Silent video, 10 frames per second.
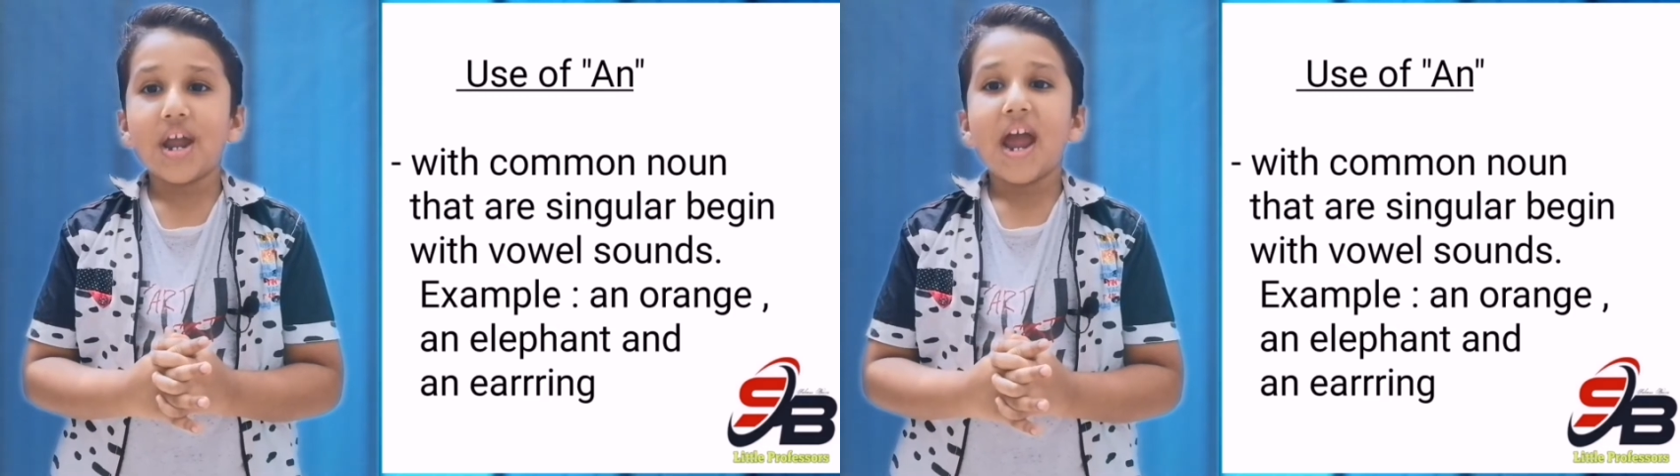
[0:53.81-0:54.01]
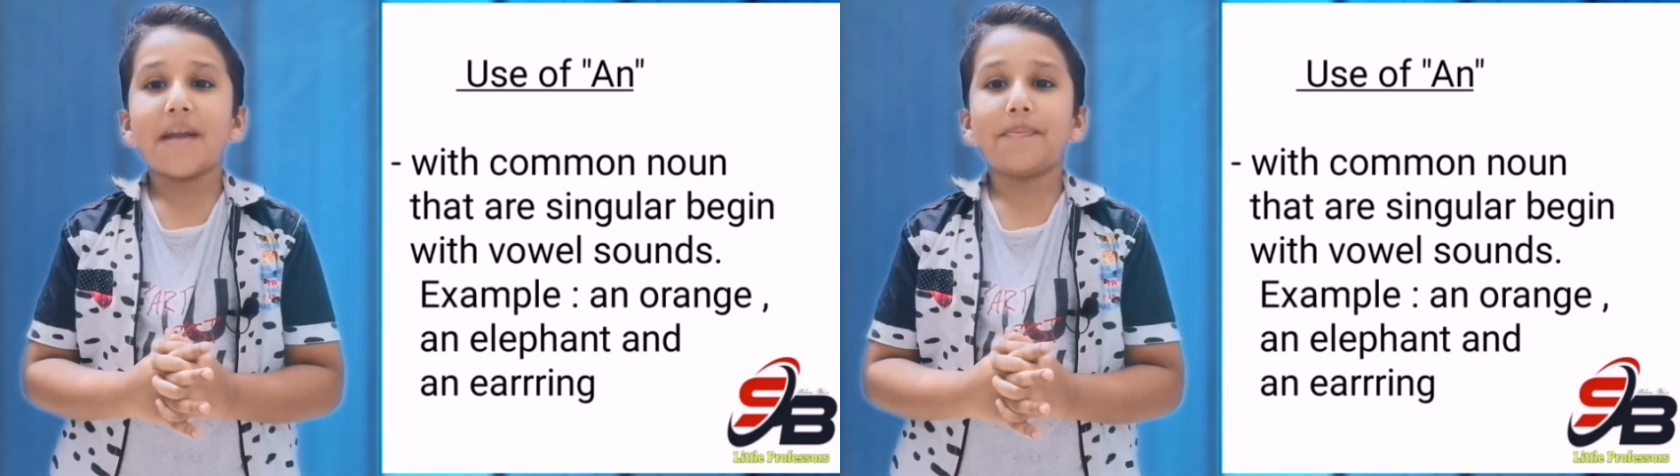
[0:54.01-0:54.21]

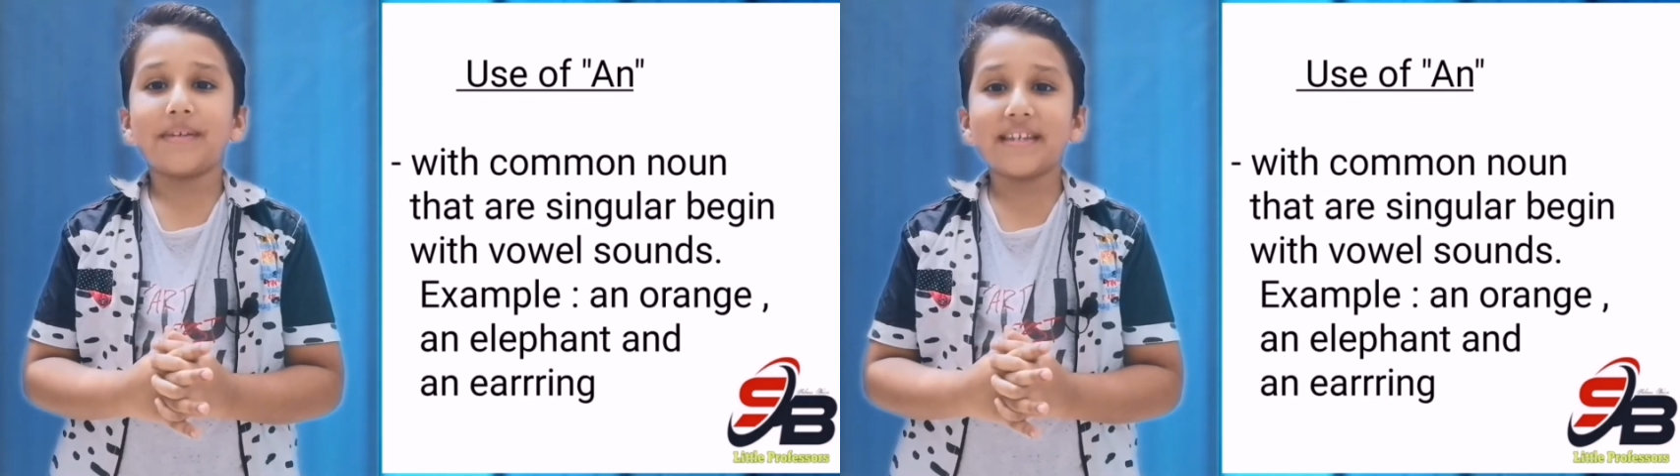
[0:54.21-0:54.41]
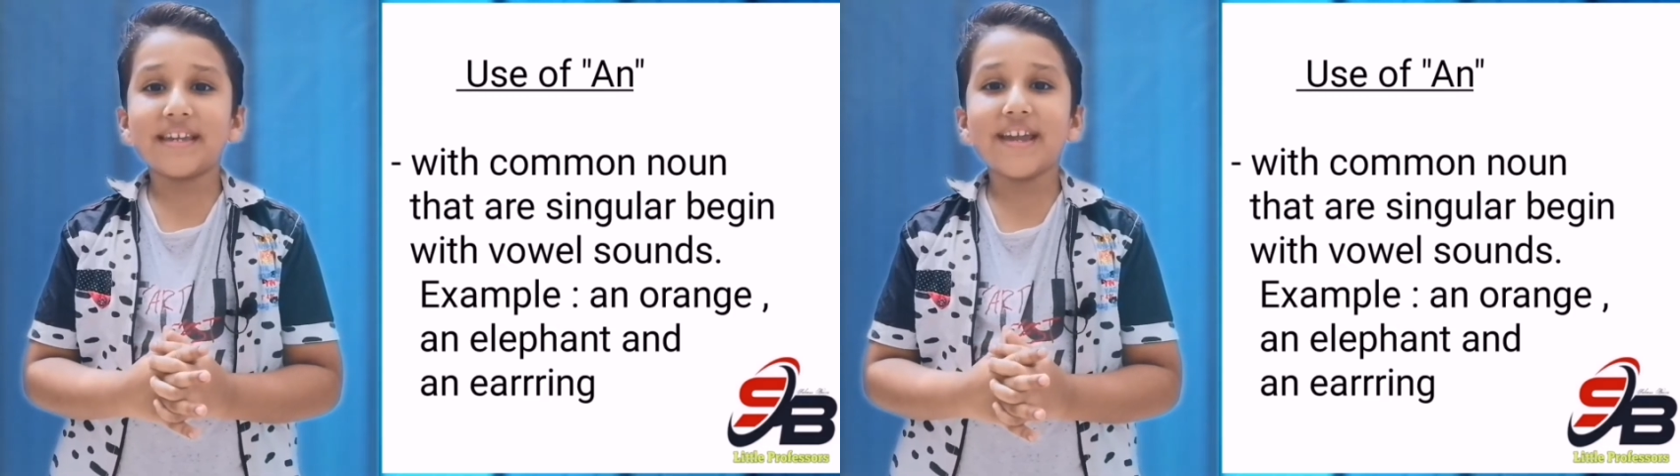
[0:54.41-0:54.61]
and
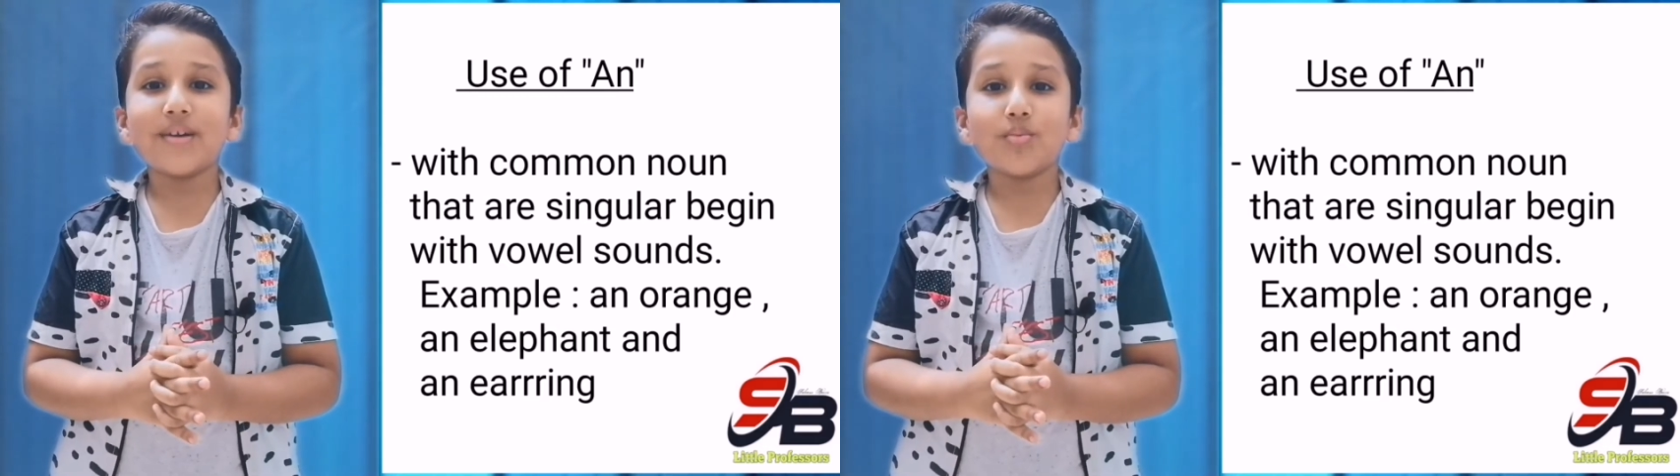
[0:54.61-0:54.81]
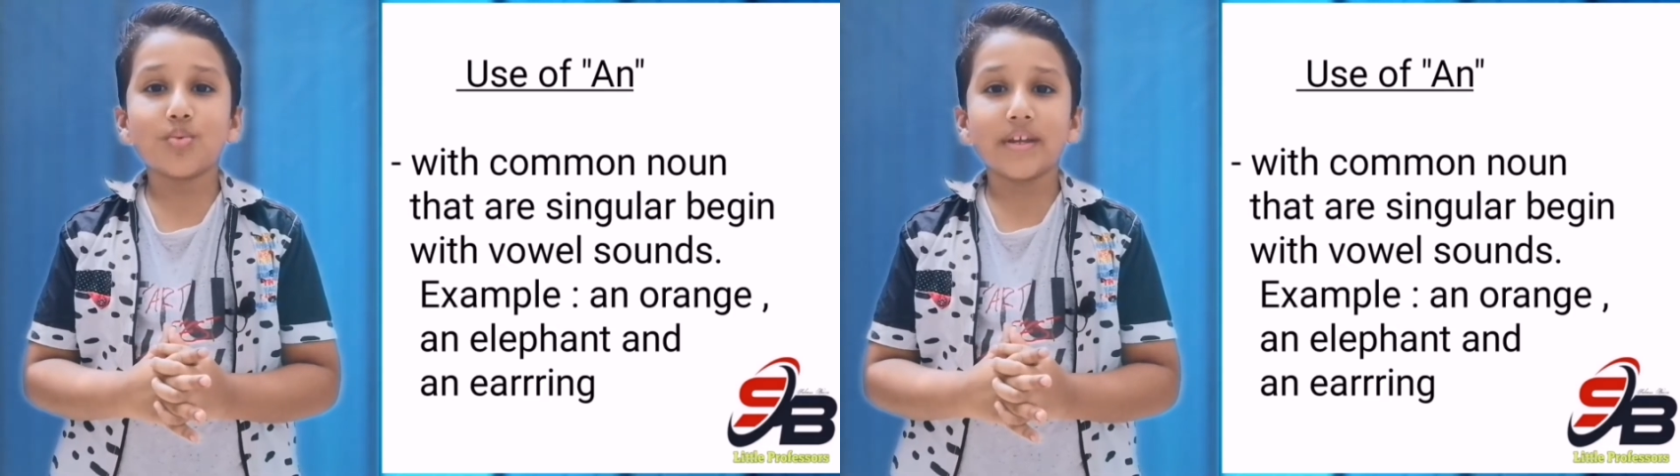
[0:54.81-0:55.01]

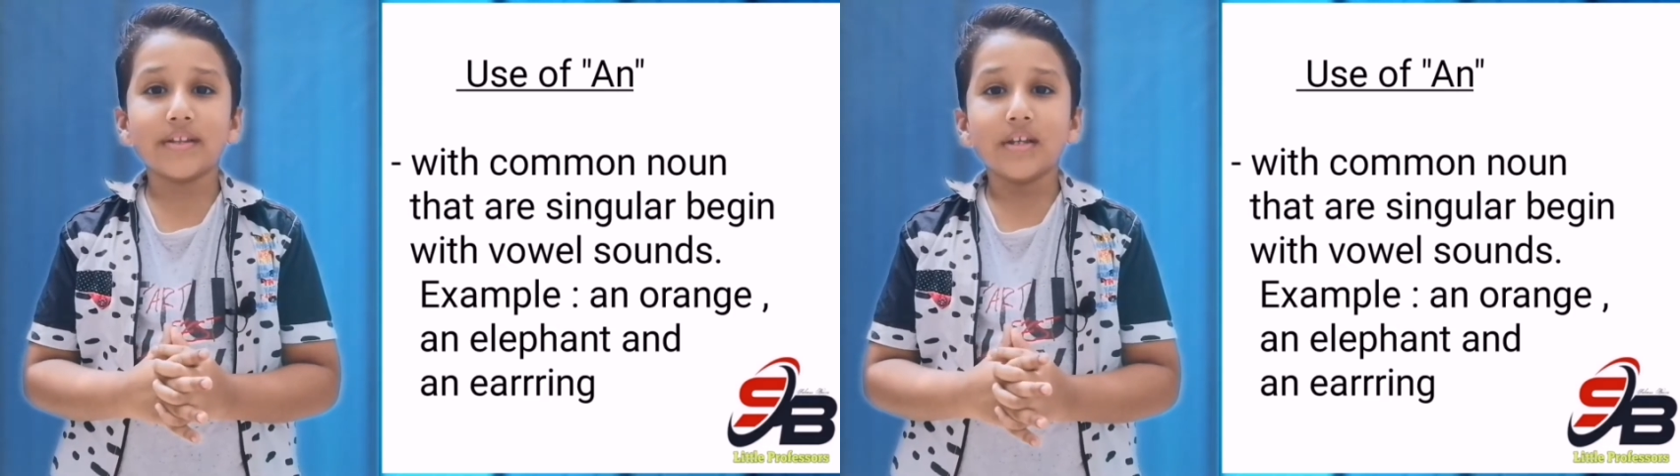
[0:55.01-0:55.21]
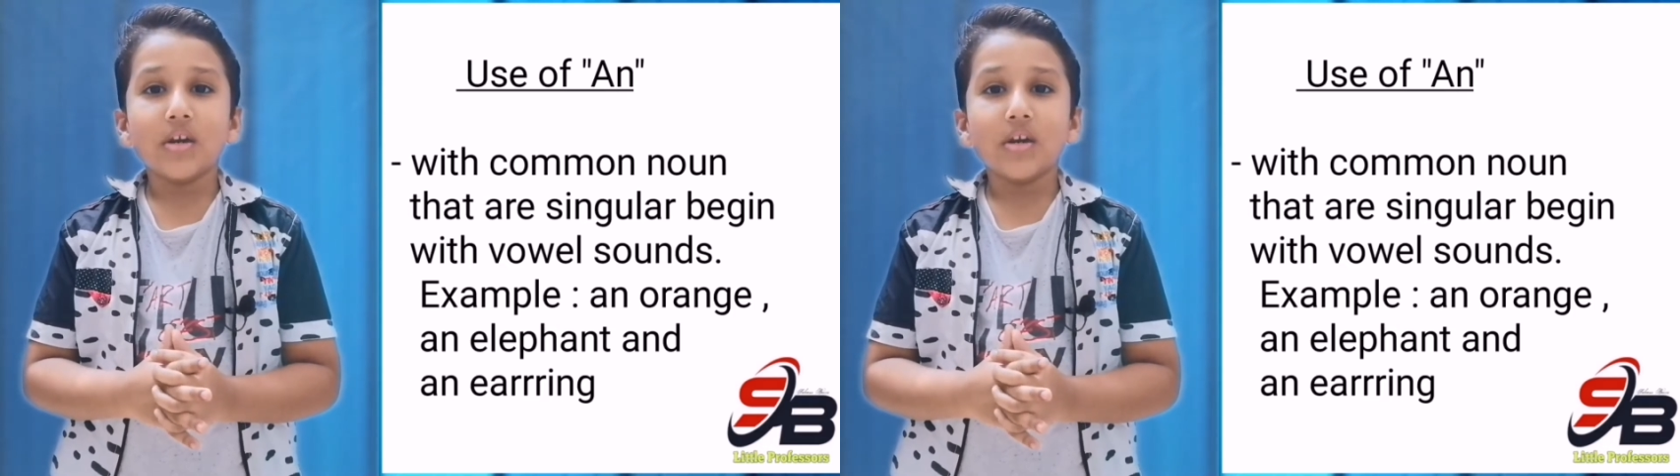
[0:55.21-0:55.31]
begin with